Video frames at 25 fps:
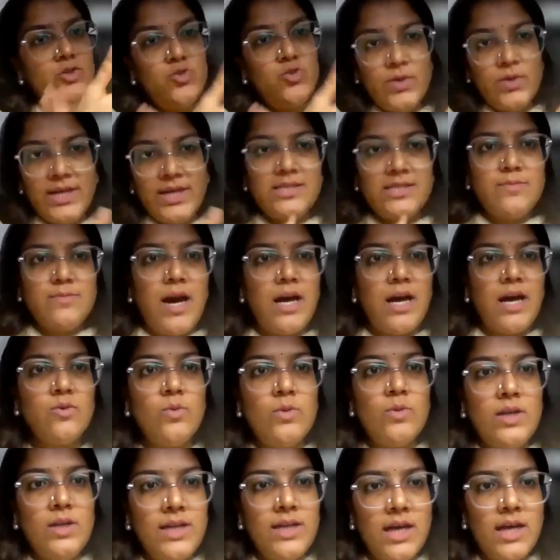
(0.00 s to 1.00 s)
2 days back
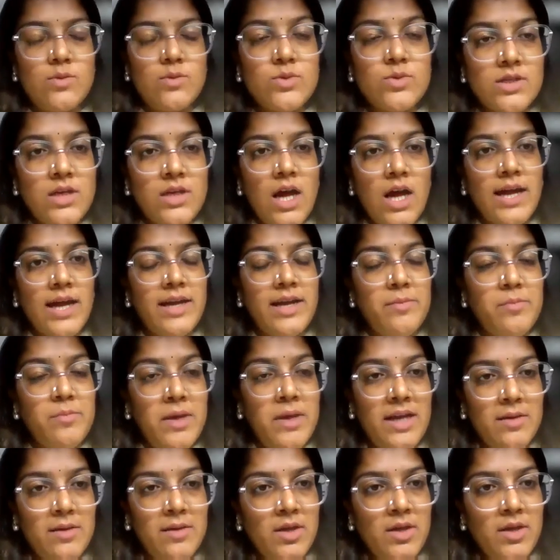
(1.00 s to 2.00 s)
only. I was in IIM
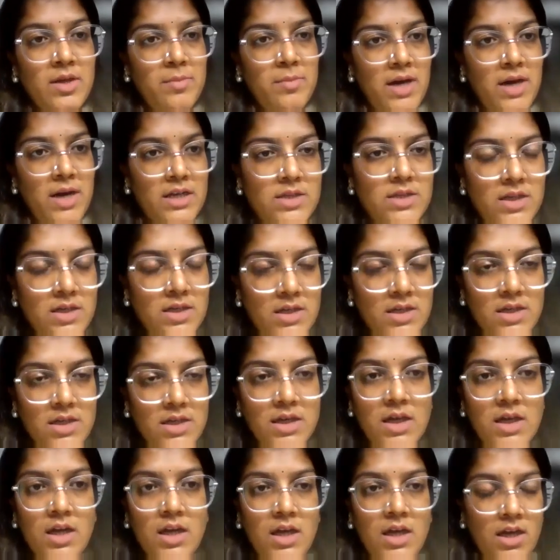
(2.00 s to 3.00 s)
Ahmedabad
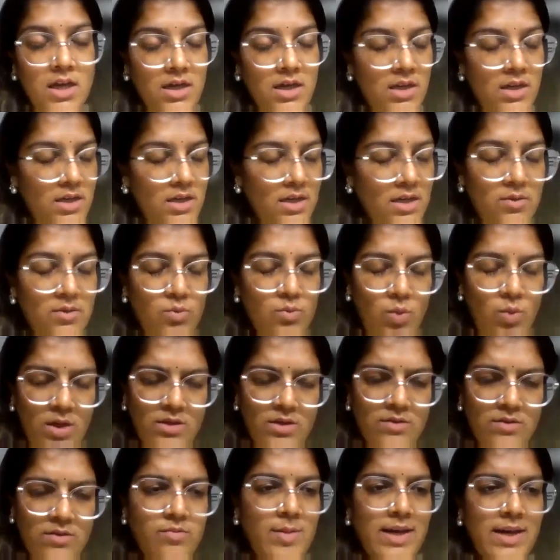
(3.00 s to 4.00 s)
in one
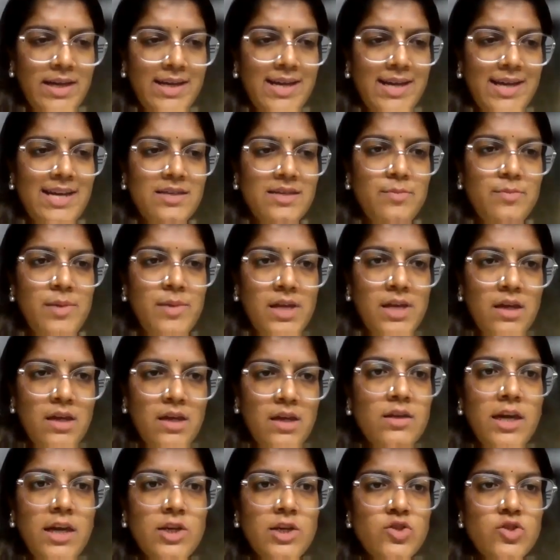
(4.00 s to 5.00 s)
of my academic
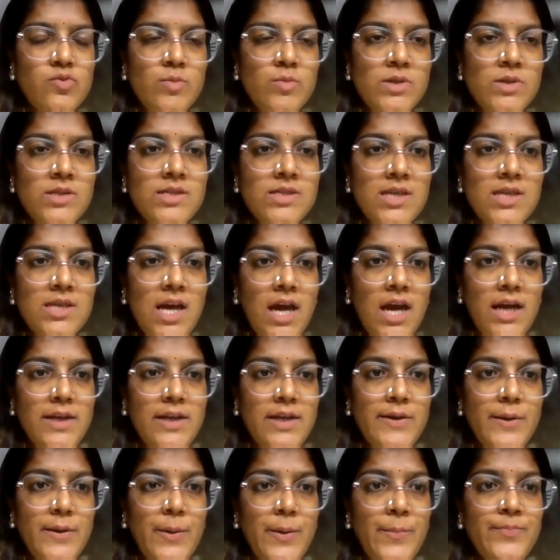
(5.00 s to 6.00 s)
engagements,
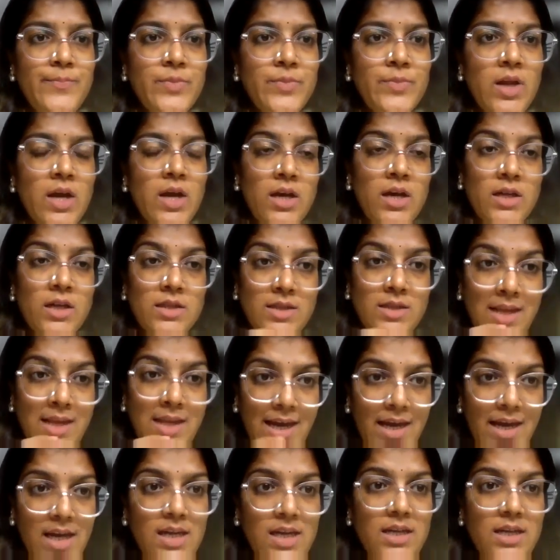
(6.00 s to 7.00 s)
and
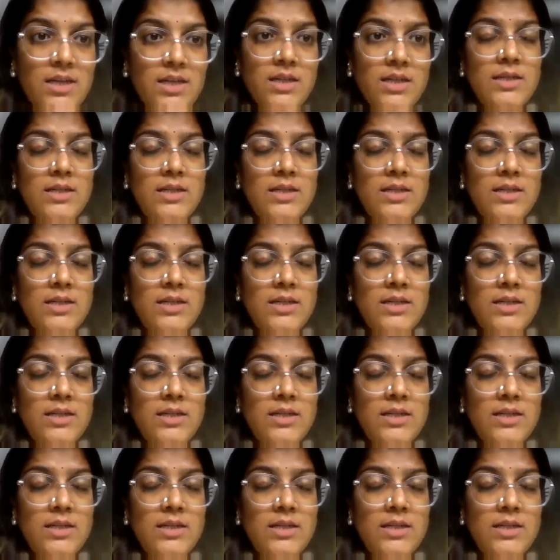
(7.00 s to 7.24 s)
there